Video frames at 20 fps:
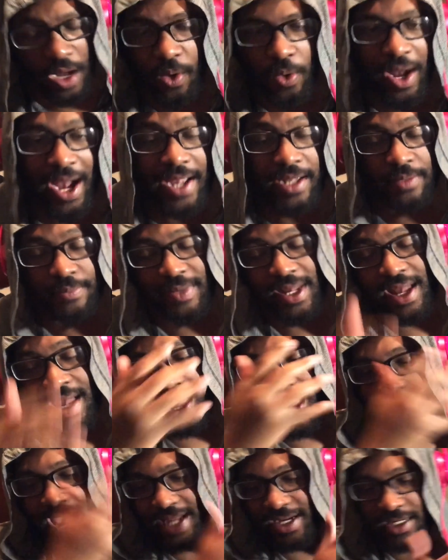I am
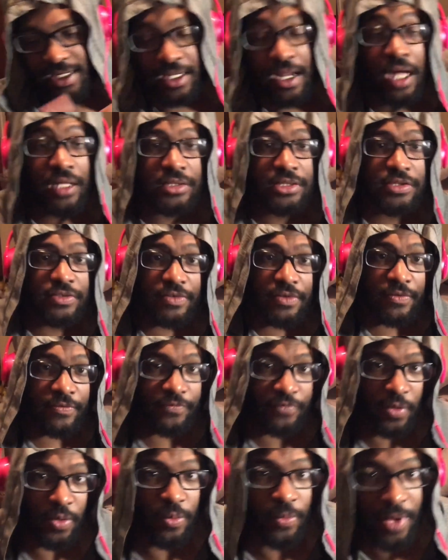at a loss
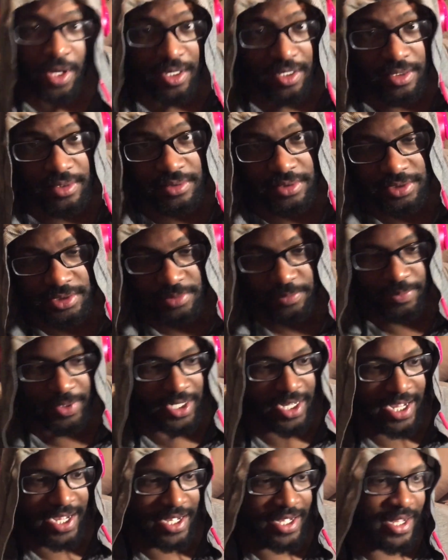for words,
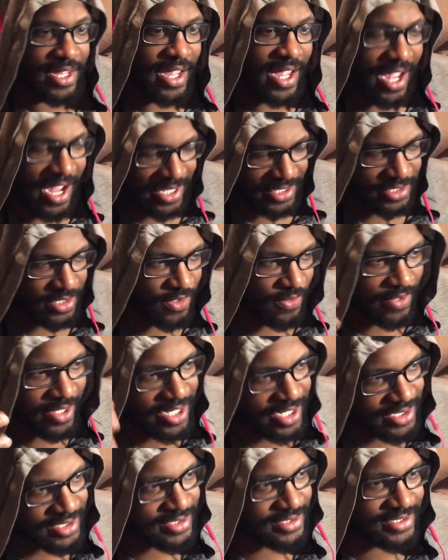but I know
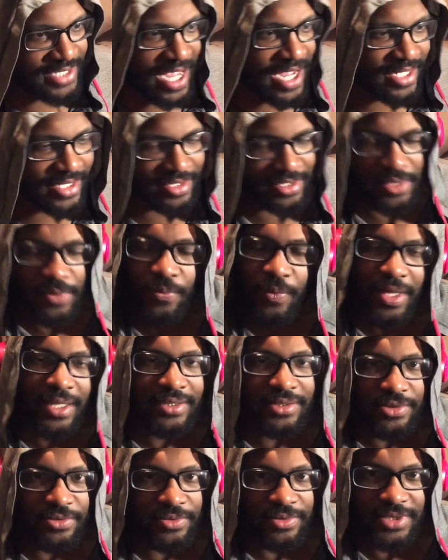exactly what
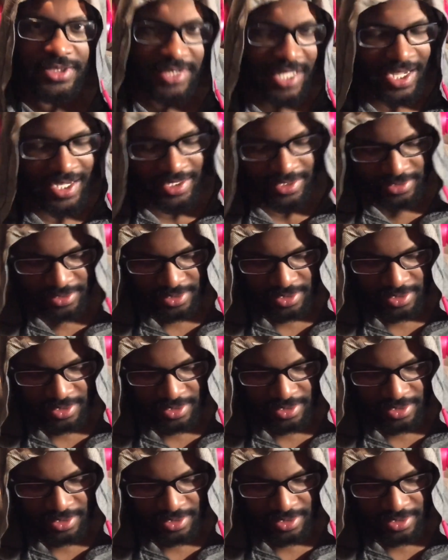to say.